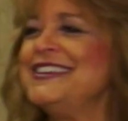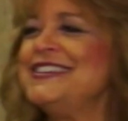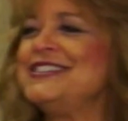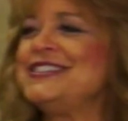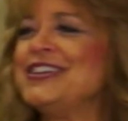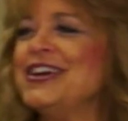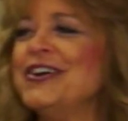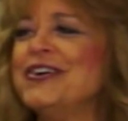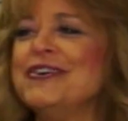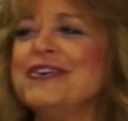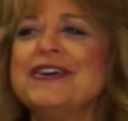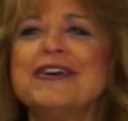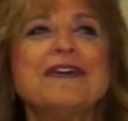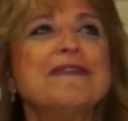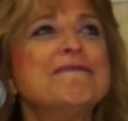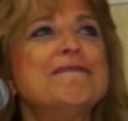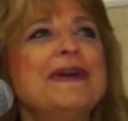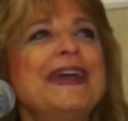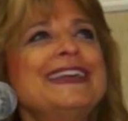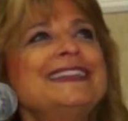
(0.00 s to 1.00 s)
So
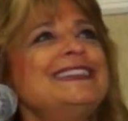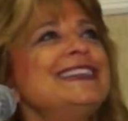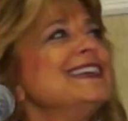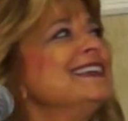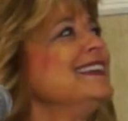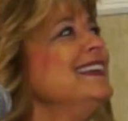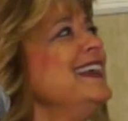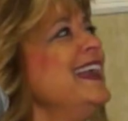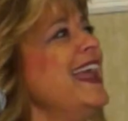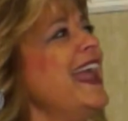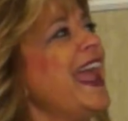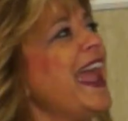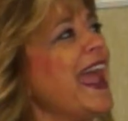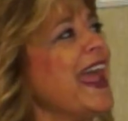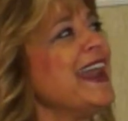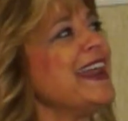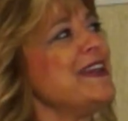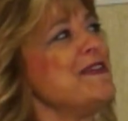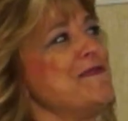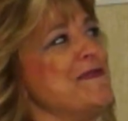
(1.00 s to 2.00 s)
basically
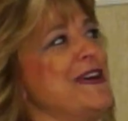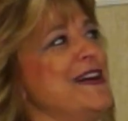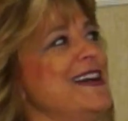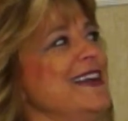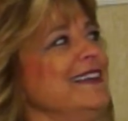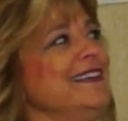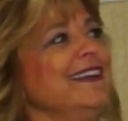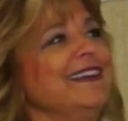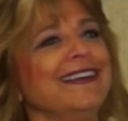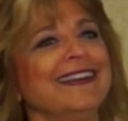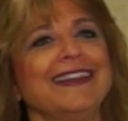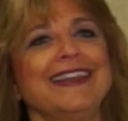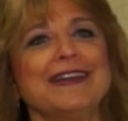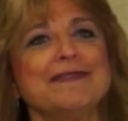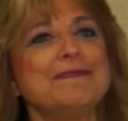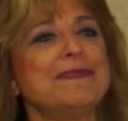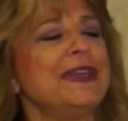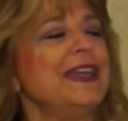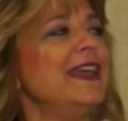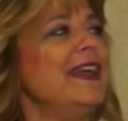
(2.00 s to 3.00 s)
anyone
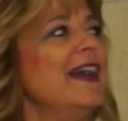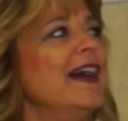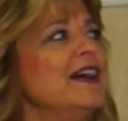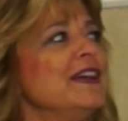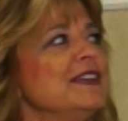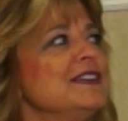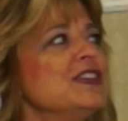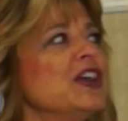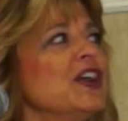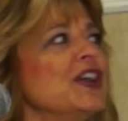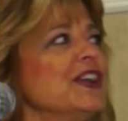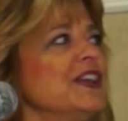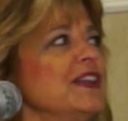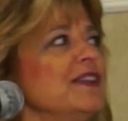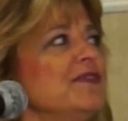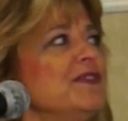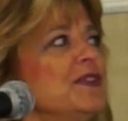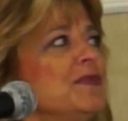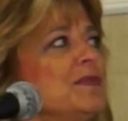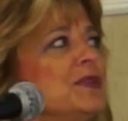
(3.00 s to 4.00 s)
can be a target
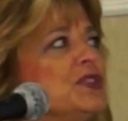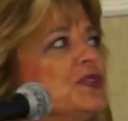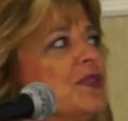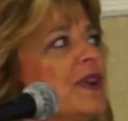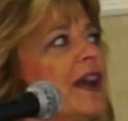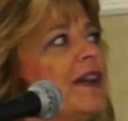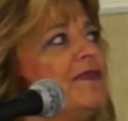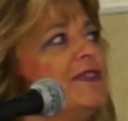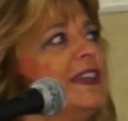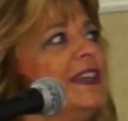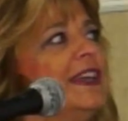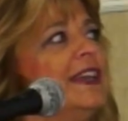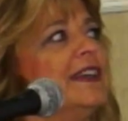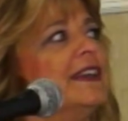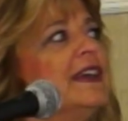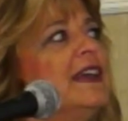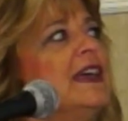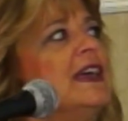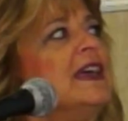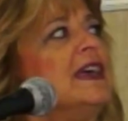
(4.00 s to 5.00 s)
of human trafficking.